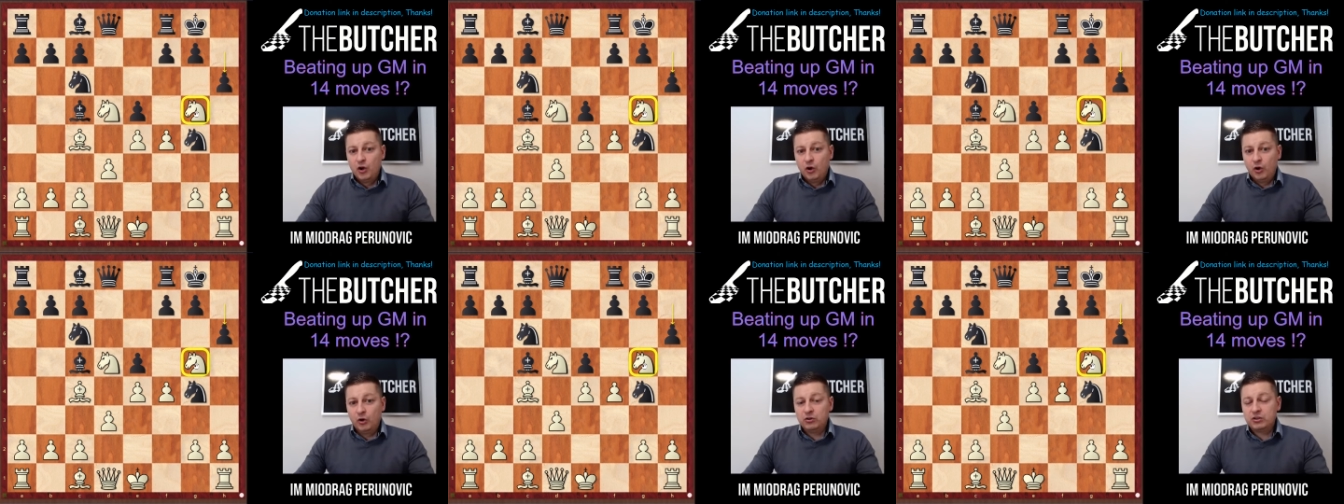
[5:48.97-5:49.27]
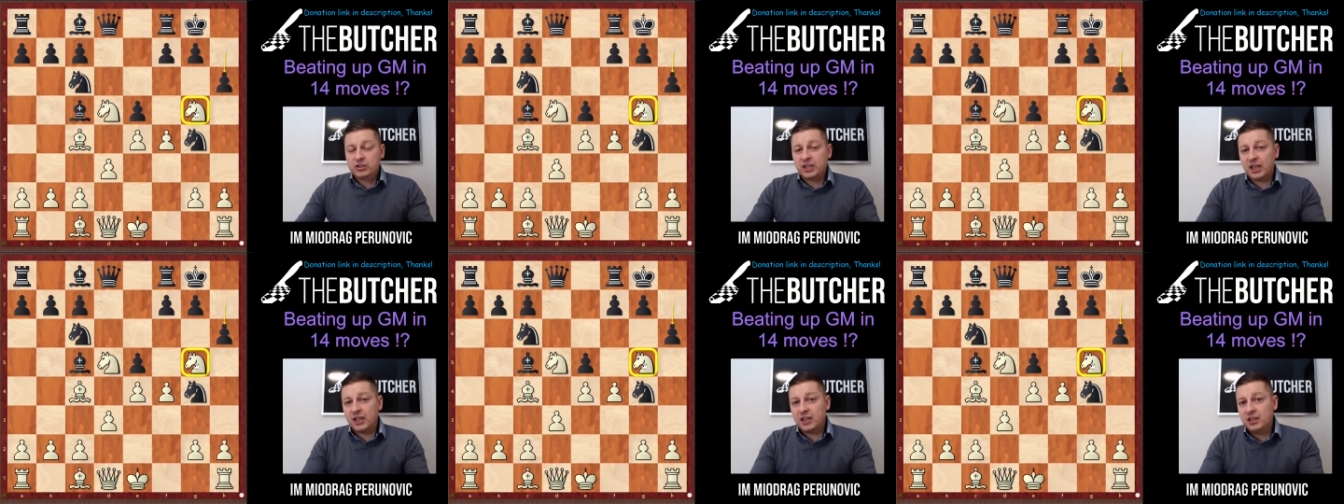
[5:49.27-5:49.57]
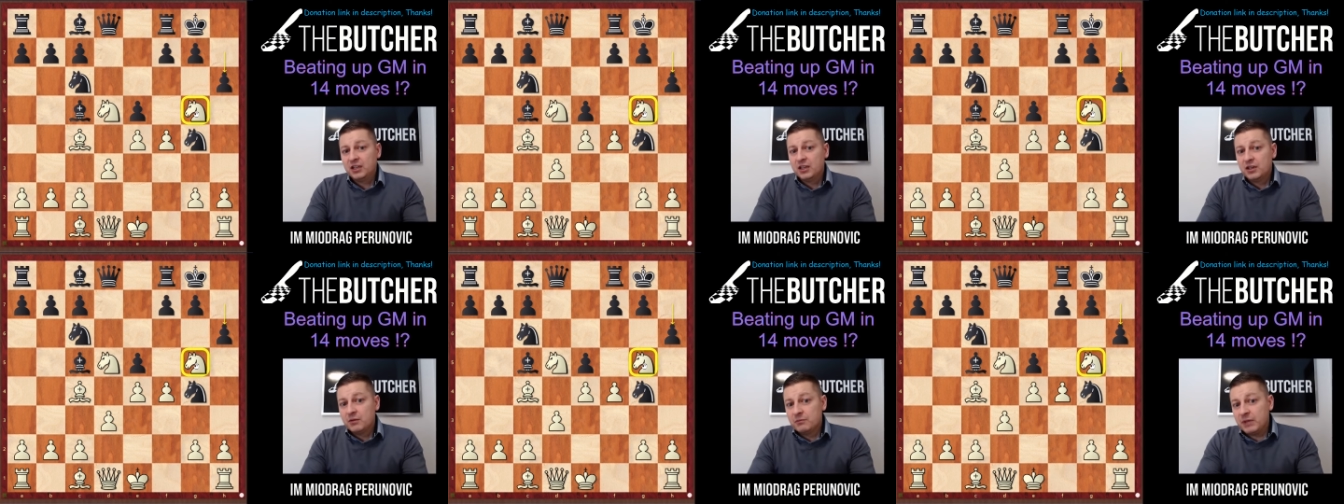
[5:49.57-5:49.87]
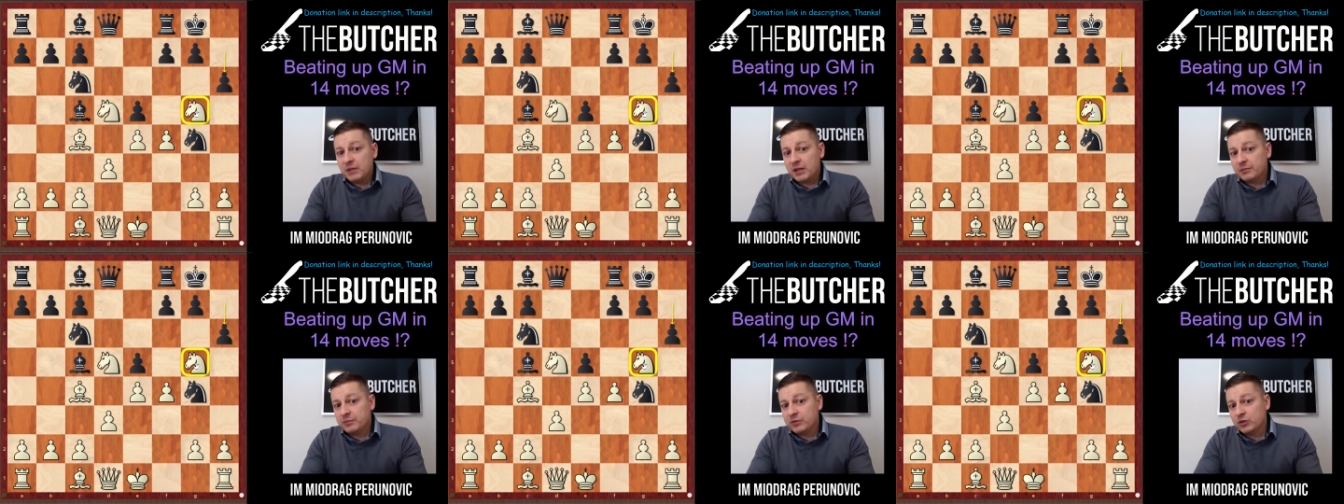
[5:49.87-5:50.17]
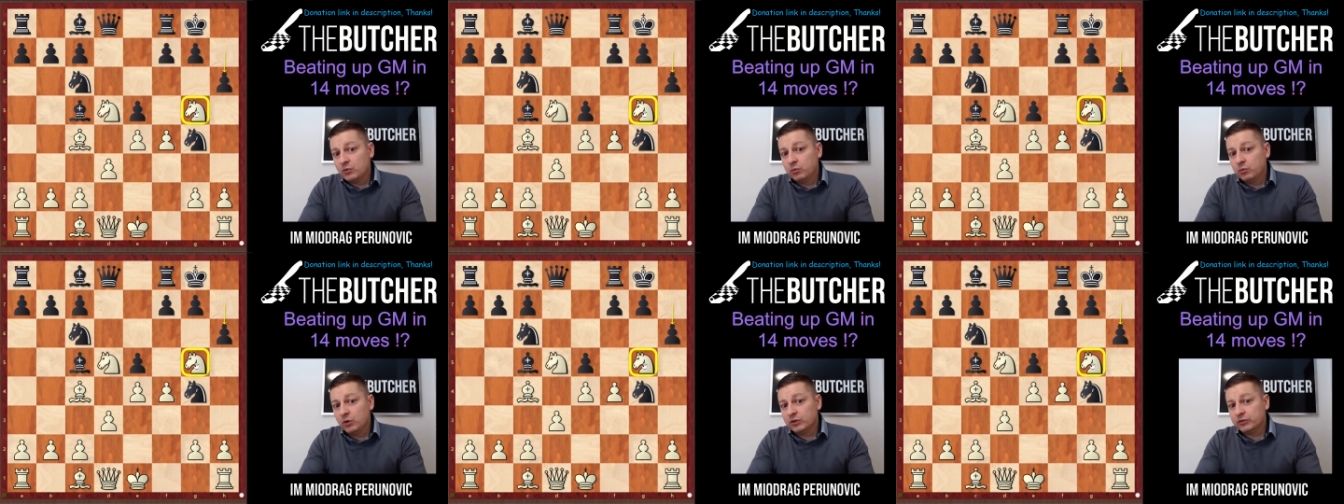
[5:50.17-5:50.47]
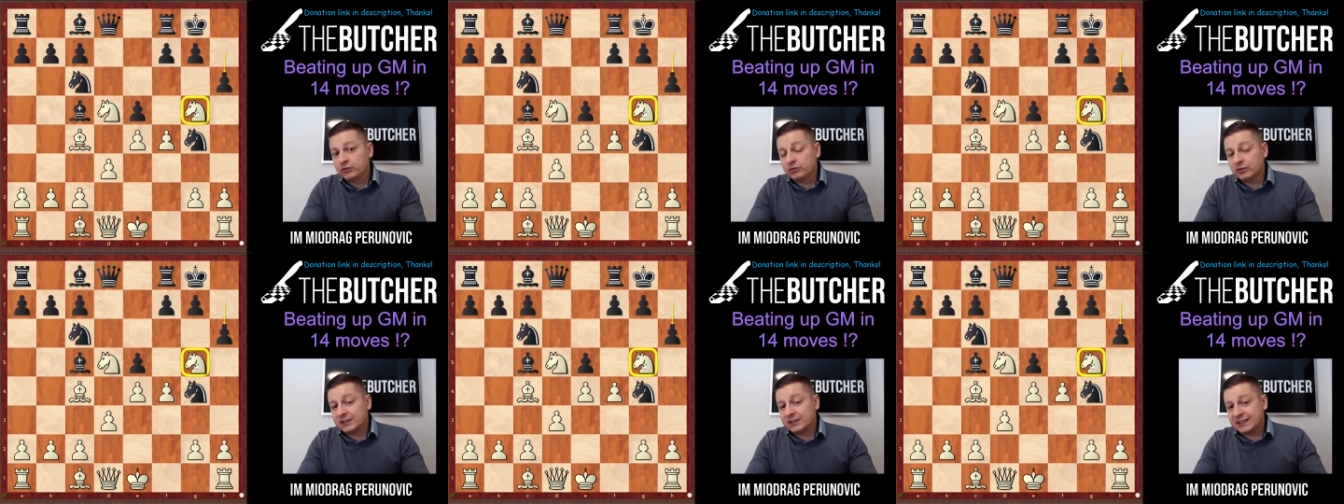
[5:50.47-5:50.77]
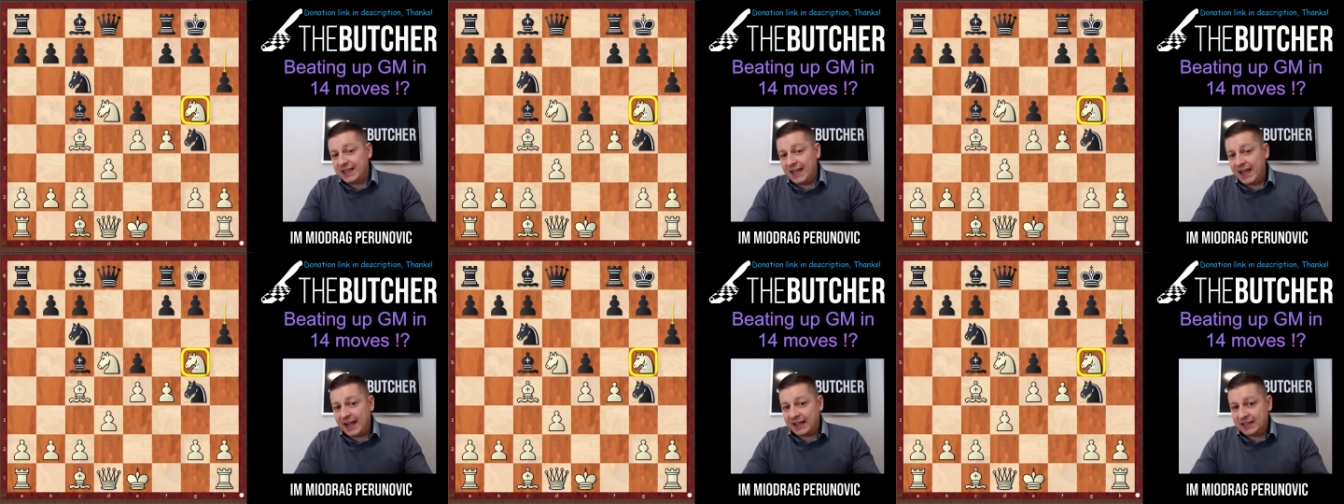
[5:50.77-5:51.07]
okay, maybe you want to
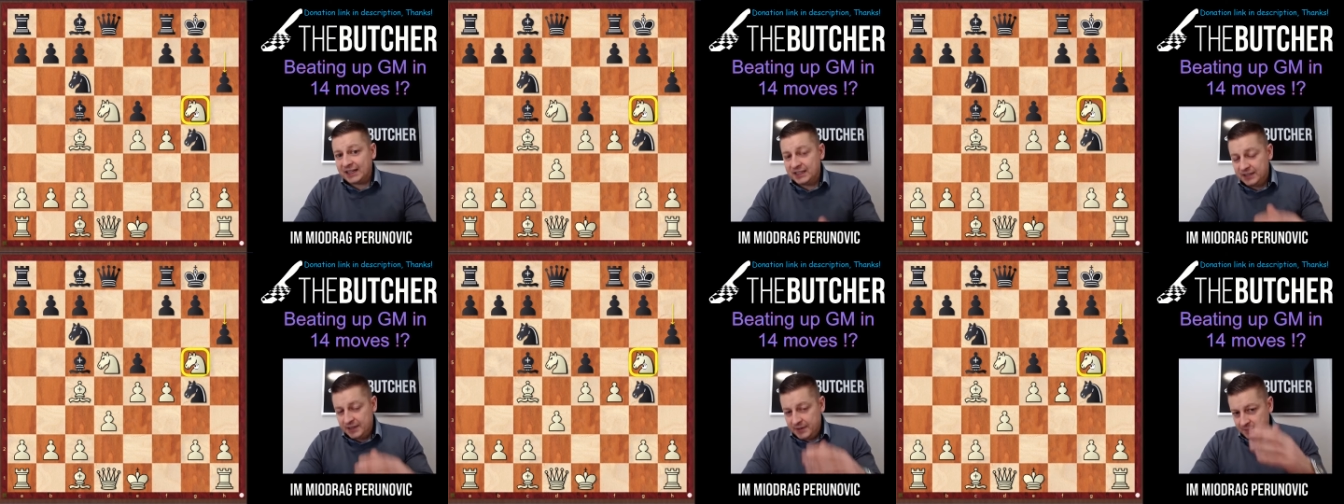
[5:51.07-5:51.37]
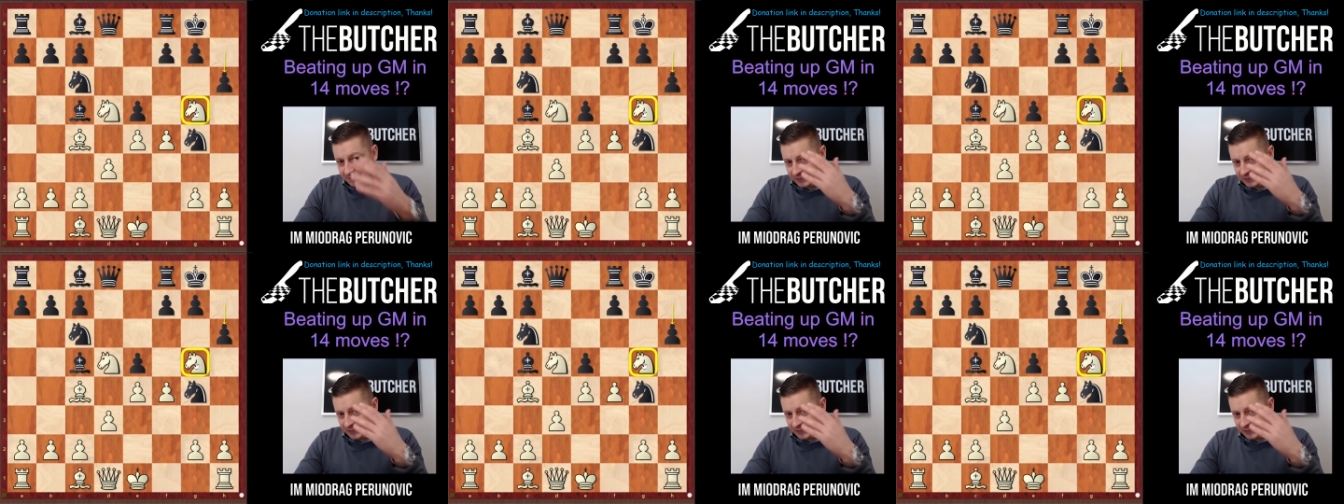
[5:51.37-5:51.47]
attack